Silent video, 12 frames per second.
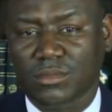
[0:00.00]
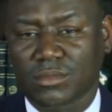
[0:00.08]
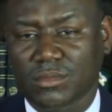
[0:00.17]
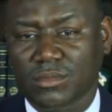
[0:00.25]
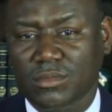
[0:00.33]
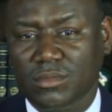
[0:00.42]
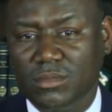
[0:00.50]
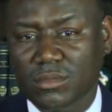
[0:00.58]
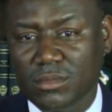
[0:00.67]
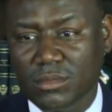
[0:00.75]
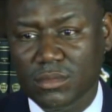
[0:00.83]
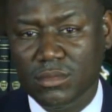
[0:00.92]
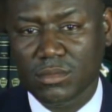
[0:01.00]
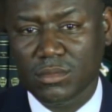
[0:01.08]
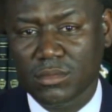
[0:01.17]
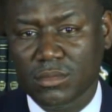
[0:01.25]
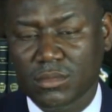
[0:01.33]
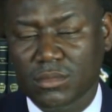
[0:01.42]

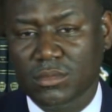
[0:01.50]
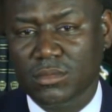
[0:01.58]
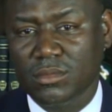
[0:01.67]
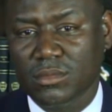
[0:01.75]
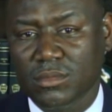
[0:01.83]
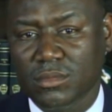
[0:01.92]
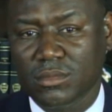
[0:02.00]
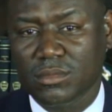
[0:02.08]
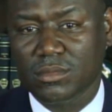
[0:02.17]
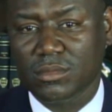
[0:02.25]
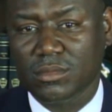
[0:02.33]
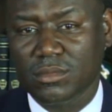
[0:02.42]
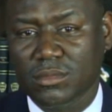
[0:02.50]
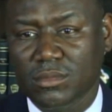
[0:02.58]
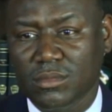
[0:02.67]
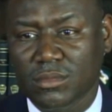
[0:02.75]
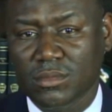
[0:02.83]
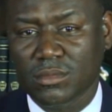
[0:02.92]

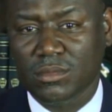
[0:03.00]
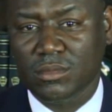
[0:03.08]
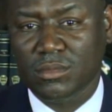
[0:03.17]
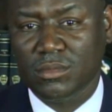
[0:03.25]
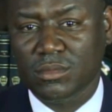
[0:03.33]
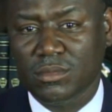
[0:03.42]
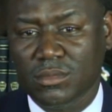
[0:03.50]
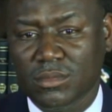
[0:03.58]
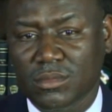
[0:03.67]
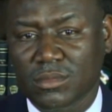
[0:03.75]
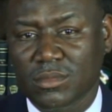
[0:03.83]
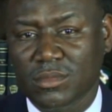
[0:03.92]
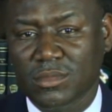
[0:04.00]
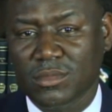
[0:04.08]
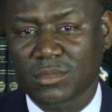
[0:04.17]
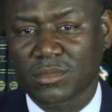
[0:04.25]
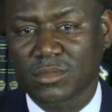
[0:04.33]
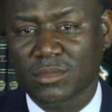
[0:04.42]

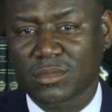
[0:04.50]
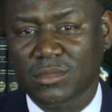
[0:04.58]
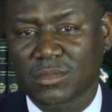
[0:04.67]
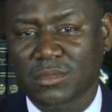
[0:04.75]
(silent)